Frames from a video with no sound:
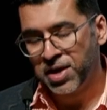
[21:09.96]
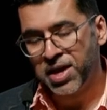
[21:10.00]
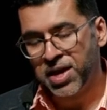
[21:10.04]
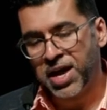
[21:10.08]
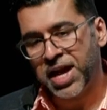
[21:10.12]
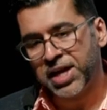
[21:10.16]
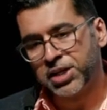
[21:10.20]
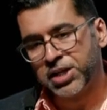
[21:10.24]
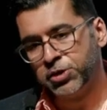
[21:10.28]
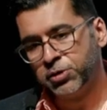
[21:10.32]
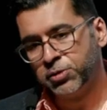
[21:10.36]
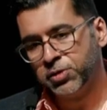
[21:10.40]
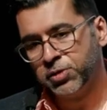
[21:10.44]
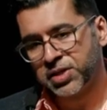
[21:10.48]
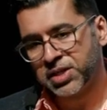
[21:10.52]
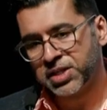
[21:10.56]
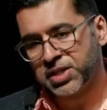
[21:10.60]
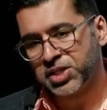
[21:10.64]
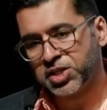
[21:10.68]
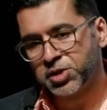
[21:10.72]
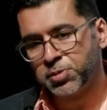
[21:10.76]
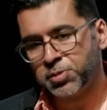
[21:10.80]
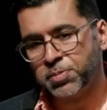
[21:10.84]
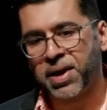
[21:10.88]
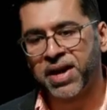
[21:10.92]
and to
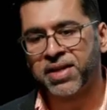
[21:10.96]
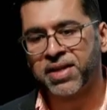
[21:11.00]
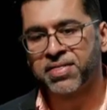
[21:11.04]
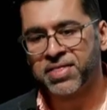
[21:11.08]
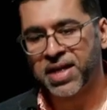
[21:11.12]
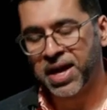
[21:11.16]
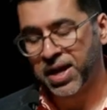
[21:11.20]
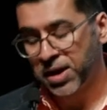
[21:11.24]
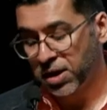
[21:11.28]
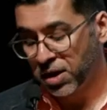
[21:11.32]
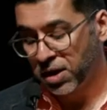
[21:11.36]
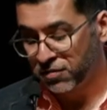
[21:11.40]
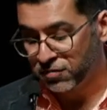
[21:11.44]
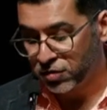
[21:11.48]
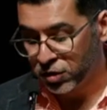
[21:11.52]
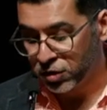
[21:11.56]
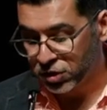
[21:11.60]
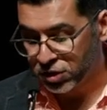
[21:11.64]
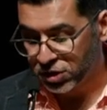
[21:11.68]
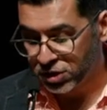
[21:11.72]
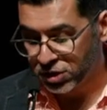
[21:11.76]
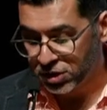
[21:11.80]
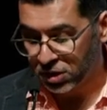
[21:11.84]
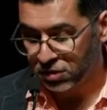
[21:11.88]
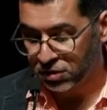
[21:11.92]
expect that of
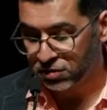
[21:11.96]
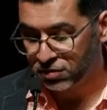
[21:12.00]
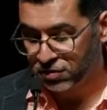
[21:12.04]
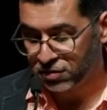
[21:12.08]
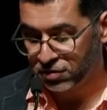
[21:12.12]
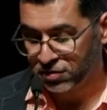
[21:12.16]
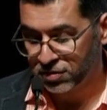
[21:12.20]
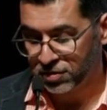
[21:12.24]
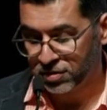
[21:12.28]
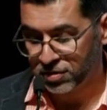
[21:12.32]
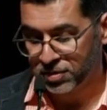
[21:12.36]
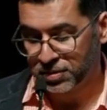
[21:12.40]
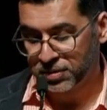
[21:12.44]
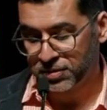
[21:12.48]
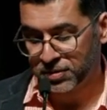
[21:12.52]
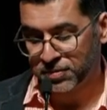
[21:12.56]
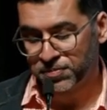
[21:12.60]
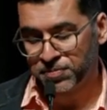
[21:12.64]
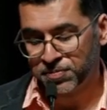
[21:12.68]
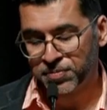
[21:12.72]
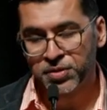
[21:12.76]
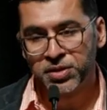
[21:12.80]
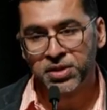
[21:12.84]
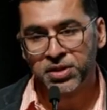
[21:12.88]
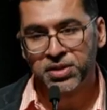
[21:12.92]
yourself,
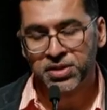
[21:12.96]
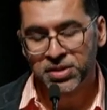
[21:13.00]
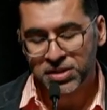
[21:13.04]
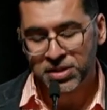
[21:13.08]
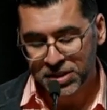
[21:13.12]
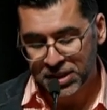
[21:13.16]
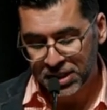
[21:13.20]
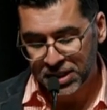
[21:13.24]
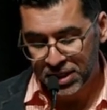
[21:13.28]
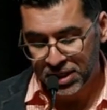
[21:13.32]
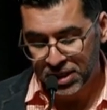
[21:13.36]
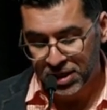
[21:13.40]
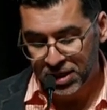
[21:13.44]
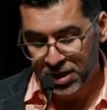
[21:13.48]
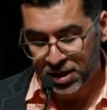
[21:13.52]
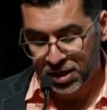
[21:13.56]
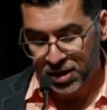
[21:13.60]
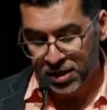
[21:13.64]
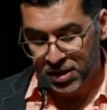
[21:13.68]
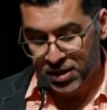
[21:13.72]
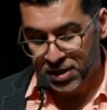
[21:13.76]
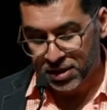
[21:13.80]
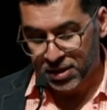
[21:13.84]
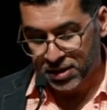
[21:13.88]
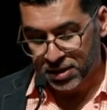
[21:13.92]
to see
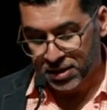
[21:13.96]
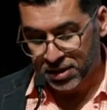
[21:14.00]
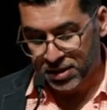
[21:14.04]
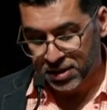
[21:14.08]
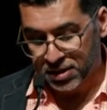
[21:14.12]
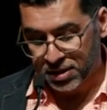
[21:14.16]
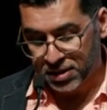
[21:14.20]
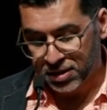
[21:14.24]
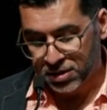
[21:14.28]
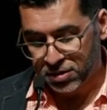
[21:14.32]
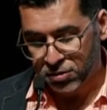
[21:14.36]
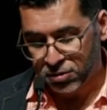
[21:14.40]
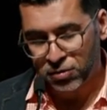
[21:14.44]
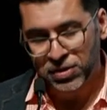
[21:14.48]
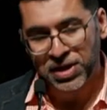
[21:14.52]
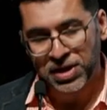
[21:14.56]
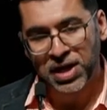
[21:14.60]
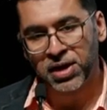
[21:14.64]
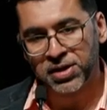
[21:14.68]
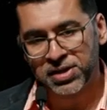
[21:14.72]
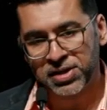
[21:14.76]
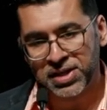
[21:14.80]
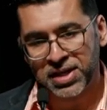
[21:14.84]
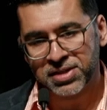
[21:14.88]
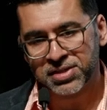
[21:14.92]

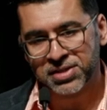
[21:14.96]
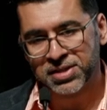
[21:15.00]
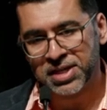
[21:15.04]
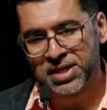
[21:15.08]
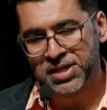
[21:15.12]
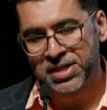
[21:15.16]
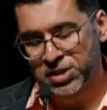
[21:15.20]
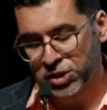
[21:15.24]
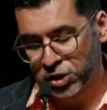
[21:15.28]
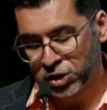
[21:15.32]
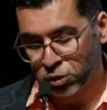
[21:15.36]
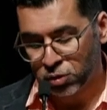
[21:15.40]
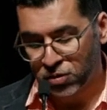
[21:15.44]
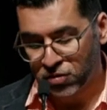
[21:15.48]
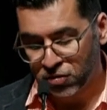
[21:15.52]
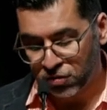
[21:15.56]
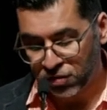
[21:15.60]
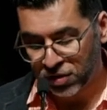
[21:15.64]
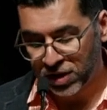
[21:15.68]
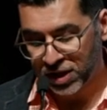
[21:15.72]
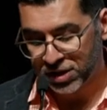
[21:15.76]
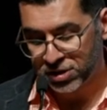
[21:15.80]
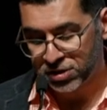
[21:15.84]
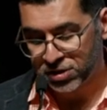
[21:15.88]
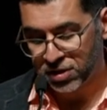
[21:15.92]
reality as it is, to
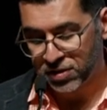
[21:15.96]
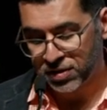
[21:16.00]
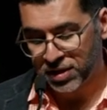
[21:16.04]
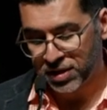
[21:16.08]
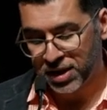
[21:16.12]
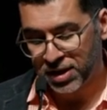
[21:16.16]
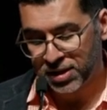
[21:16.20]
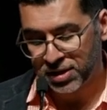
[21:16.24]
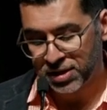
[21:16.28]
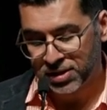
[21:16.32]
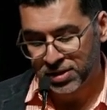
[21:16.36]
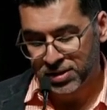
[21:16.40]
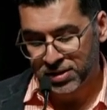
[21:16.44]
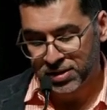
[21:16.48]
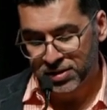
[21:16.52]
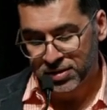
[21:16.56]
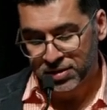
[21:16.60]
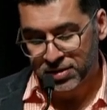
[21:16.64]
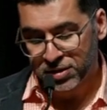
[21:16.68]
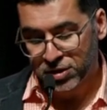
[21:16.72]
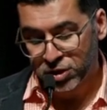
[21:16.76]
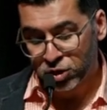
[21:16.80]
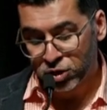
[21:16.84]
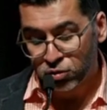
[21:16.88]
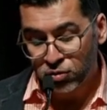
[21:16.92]
reflect on that,
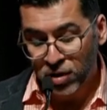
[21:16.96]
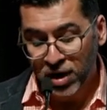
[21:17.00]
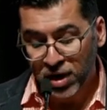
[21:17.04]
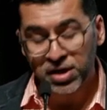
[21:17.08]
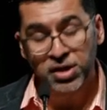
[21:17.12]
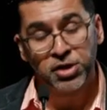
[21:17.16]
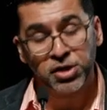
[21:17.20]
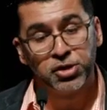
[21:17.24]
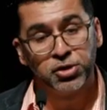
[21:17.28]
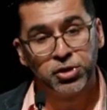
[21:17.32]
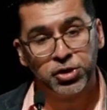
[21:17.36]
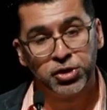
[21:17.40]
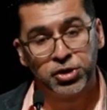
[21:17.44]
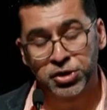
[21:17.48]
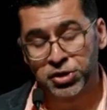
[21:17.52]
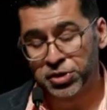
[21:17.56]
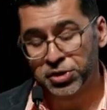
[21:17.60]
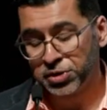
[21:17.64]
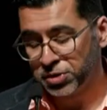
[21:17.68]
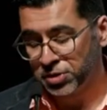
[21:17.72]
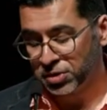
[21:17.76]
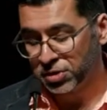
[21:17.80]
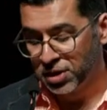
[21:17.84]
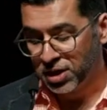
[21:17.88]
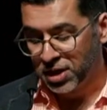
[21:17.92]
to write in your
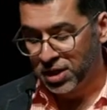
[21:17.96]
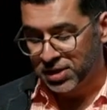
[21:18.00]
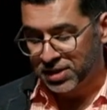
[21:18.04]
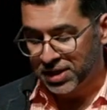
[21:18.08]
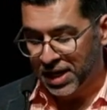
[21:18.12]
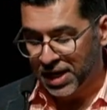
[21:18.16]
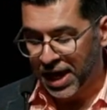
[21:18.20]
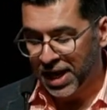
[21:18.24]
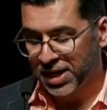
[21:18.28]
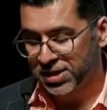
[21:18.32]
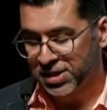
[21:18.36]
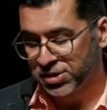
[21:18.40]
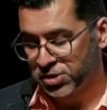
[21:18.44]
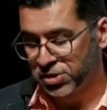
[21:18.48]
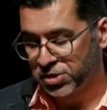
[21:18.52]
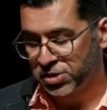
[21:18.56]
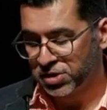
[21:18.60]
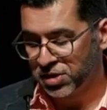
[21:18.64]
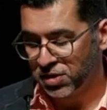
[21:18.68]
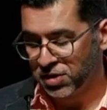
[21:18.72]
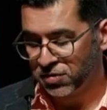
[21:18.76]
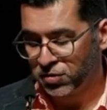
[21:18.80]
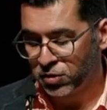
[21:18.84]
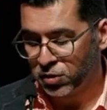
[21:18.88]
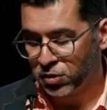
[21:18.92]
journal, to ask
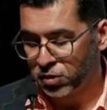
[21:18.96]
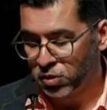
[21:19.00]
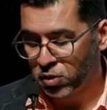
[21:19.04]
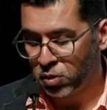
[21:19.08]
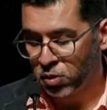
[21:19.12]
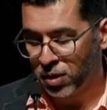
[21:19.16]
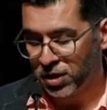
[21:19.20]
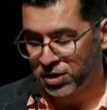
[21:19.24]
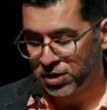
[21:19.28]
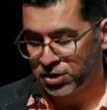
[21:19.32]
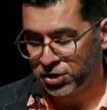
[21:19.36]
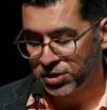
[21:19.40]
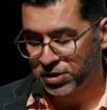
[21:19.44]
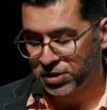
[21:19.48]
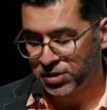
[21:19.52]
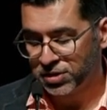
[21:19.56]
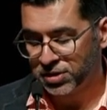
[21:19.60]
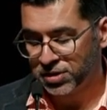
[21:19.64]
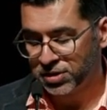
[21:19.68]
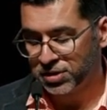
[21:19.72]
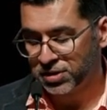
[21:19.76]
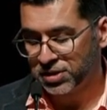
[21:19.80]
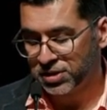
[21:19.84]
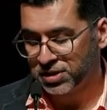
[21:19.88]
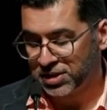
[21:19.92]
yourself good
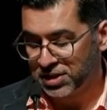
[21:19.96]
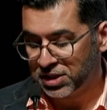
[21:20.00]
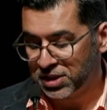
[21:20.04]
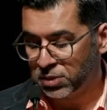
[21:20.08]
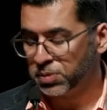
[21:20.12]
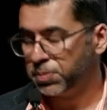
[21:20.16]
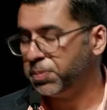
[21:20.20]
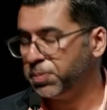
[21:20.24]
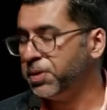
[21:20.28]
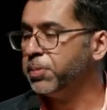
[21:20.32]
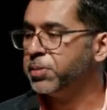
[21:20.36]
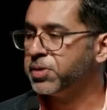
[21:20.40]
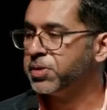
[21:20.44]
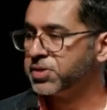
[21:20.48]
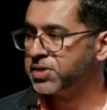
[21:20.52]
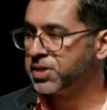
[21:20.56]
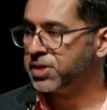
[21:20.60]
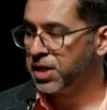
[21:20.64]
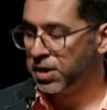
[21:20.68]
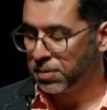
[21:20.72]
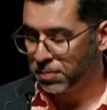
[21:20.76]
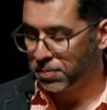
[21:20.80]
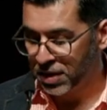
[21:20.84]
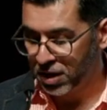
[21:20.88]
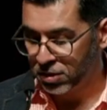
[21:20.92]
questions, to see what people say
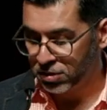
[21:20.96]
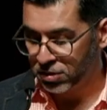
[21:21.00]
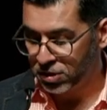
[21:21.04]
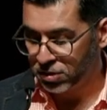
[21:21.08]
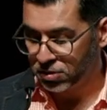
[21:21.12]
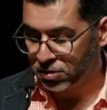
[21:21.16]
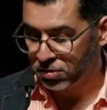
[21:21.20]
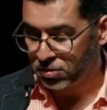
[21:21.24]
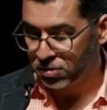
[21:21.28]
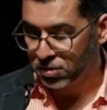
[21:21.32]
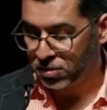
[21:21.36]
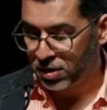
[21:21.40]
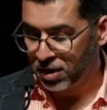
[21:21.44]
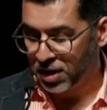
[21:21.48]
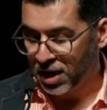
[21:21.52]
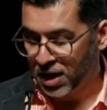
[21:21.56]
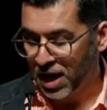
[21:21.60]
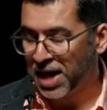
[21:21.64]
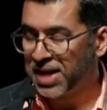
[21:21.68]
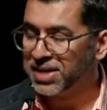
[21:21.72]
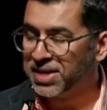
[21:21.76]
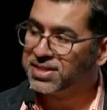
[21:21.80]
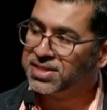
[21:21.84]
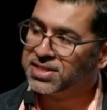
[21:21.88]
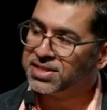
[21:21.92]
about you,
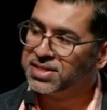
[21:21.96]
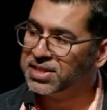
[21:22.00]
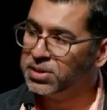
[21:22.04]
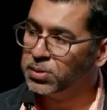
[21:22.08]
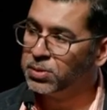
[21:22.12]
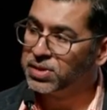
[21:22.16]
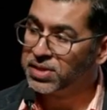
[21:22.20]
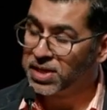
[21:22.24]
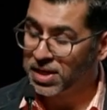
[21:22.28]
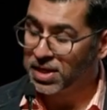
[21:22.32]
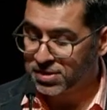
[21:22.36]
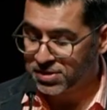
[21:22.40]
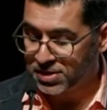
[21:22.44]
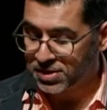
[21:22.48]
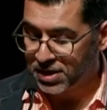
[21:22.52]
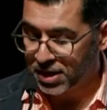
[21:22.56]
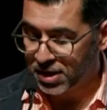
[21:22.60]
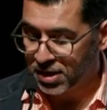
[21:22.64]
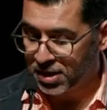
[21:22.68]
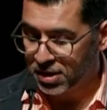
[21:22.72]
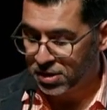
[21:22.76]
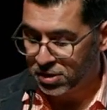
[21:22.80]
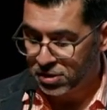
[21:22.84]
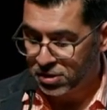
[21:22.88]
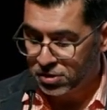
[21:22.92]
and to see what they
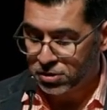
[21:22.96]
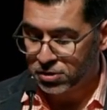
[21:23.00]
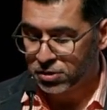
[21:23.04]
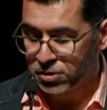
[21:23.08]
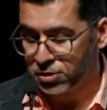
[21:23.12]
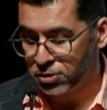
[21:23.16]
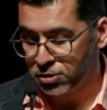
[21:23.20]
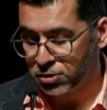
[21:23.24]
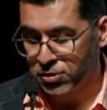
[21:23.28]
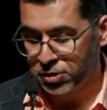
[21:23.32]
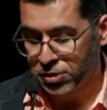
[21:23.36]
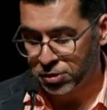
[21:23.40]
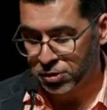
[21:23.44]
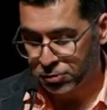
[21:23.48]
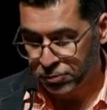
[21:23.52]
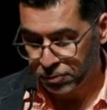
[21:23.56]
say to you.